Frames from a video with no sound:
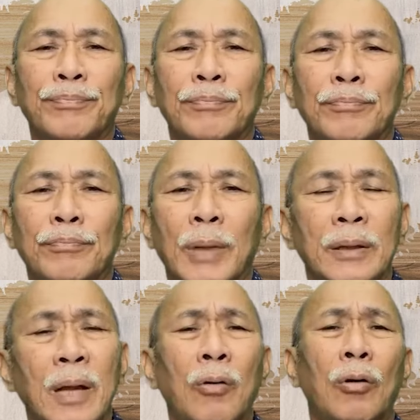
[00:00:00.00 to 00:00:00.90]
But
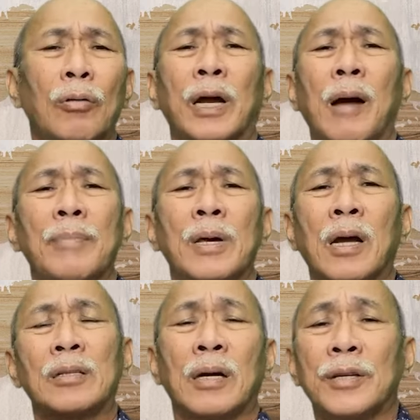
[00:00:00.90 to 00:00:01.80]
now all the
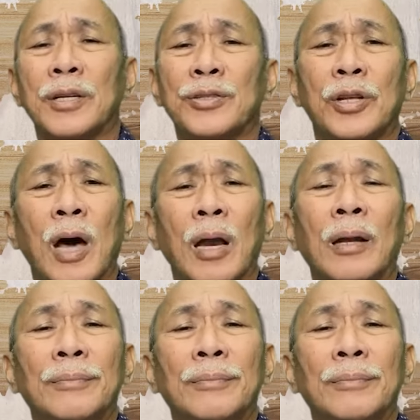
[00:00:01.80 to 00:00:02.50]
cameras are digital.